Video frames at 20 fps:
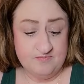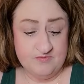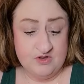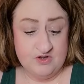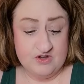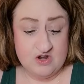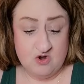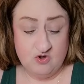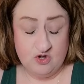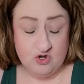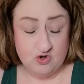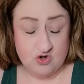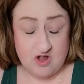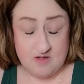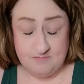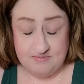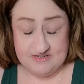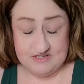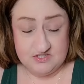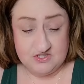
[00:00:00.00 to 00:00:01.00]
you know, your
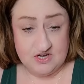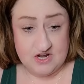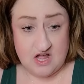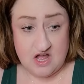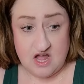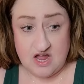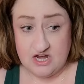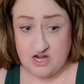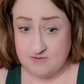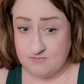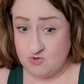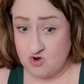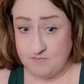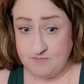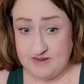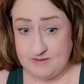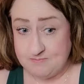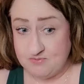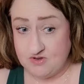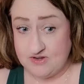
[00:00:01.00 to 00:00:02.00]
company's going to hire
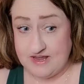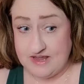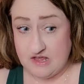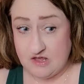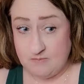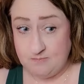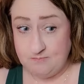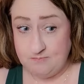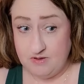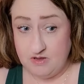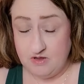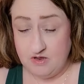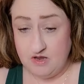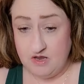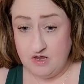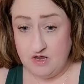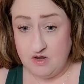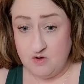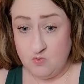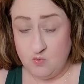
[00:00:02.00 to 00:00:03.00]
more people to help
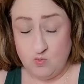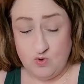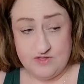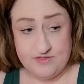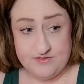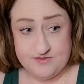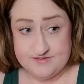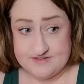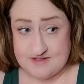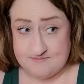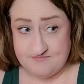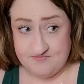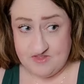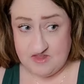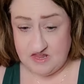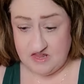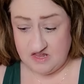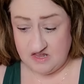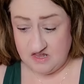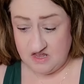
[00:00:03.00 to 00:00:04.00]
with
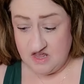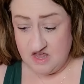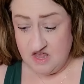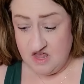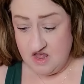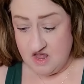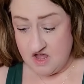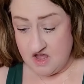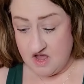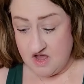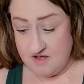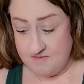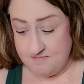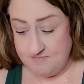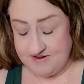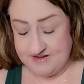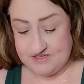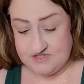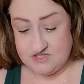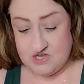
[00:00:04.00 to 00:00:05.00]
something.
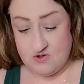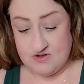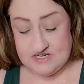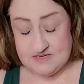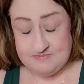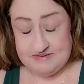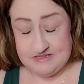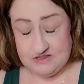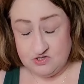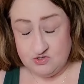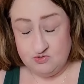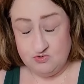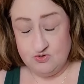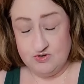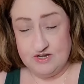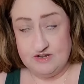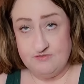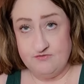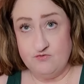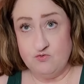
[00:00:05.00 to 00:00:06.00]
But it's going to be
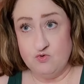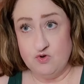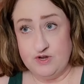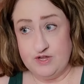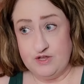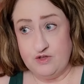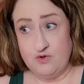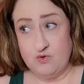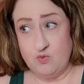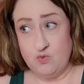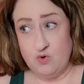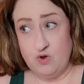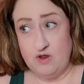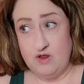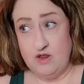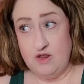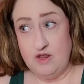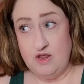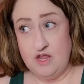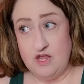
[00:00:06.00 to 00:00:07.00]
lucrative for you
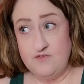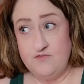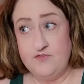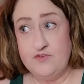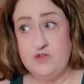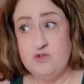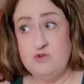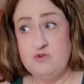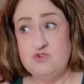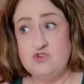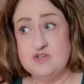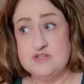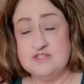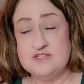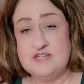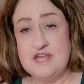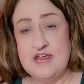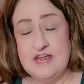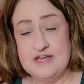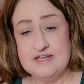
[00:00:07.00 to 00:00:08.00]
if you
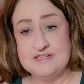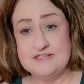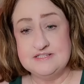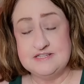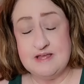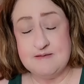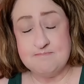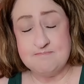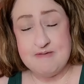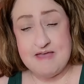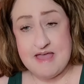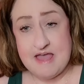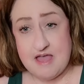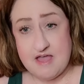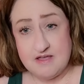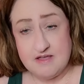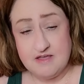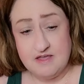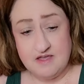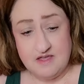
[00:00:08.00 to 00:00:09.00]
just take a step
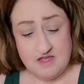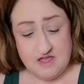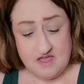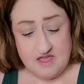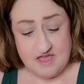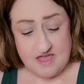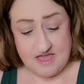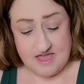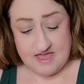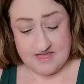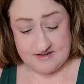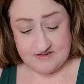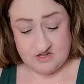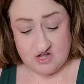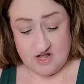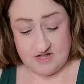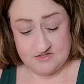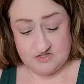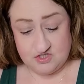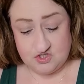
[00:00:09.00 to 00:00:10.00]
back and
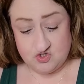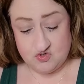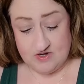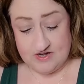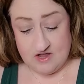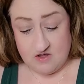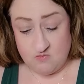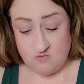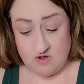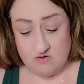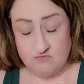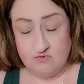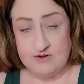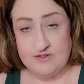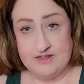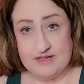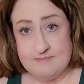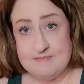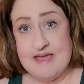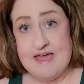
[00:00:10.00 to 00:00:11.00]
concentrate on what
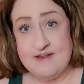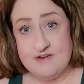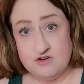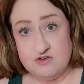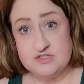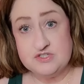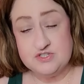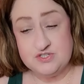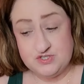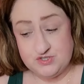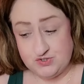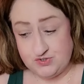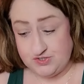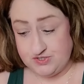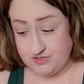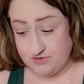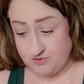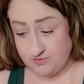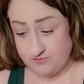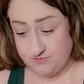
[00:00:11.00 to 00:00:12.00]
really matters to
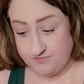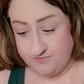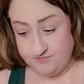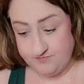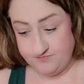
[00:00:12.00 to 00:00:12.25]
you.